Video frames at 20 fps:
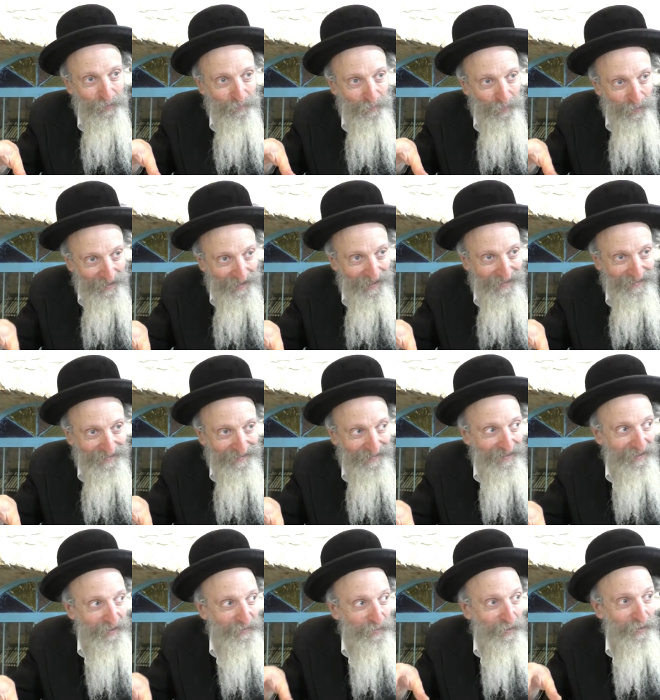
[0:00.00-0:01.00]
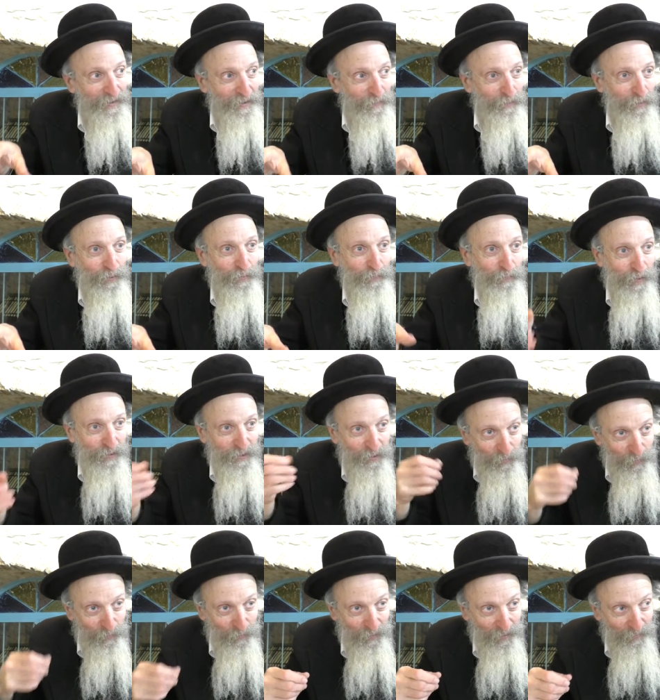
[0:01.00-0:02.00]
to forget, and it's very difficult for us
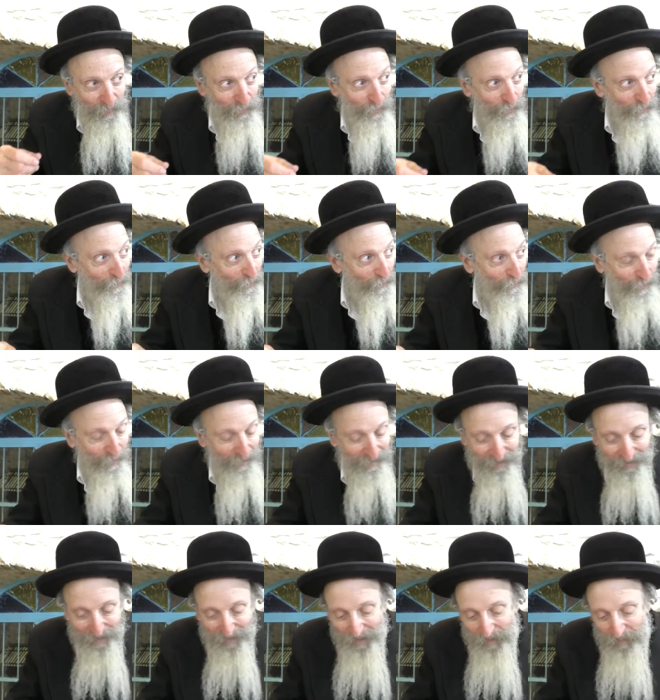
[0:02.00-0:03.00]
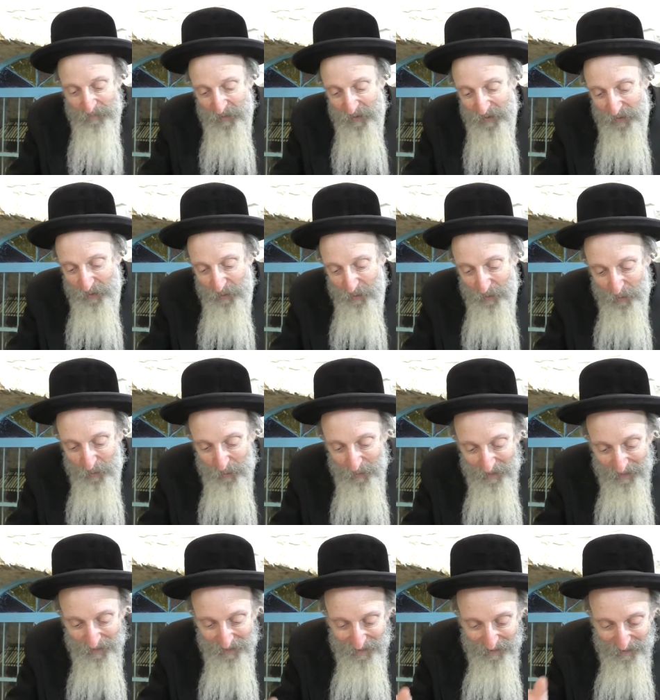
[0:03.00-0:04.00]
to absorb. So
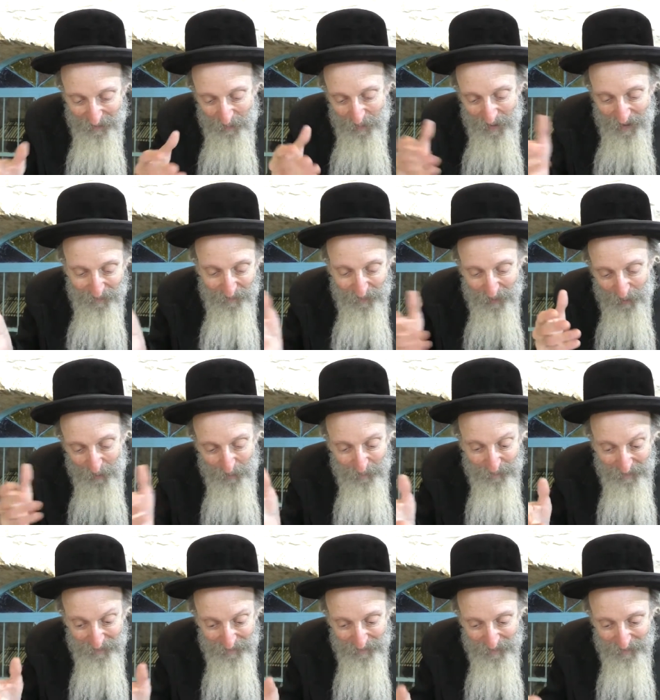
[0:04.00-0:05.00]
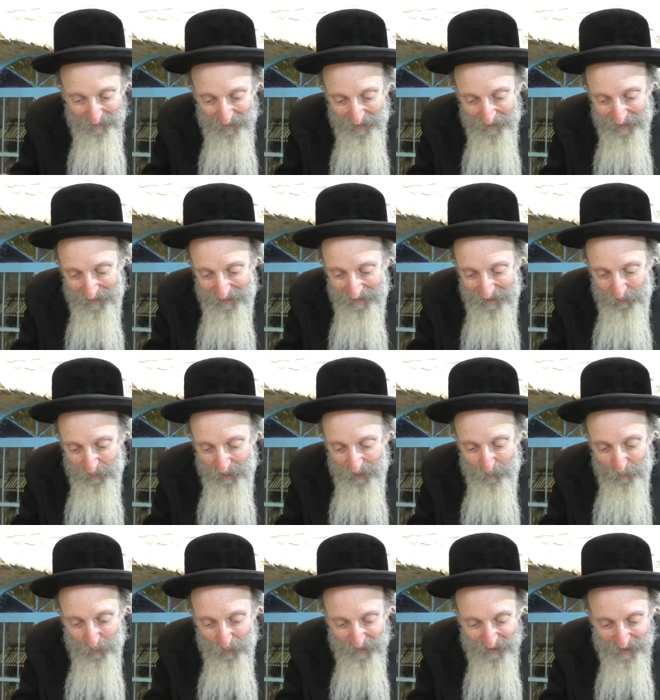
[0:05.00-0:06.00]
uh, we have, you know, difficult
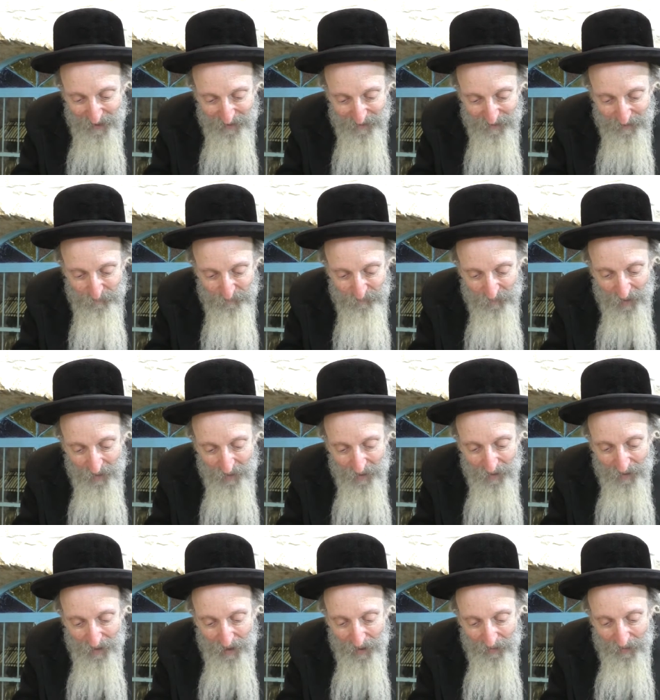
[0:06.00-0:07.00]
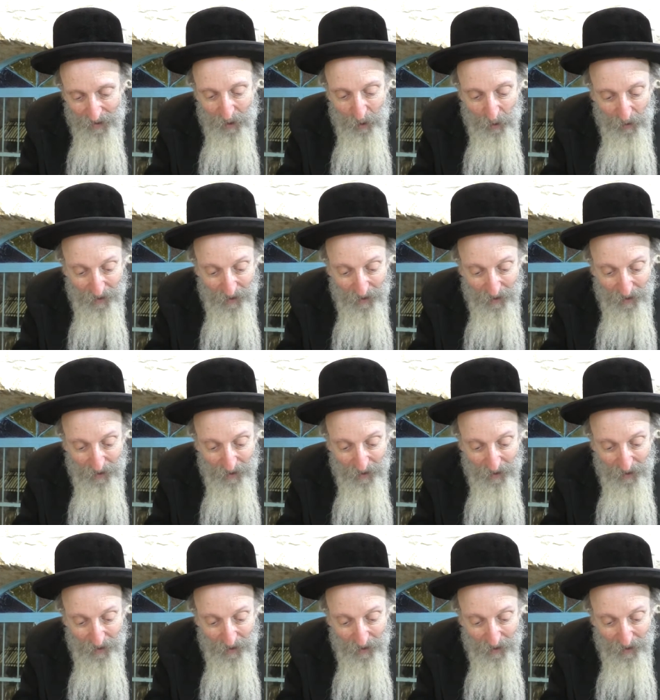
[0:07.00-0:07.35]
on both sides. So they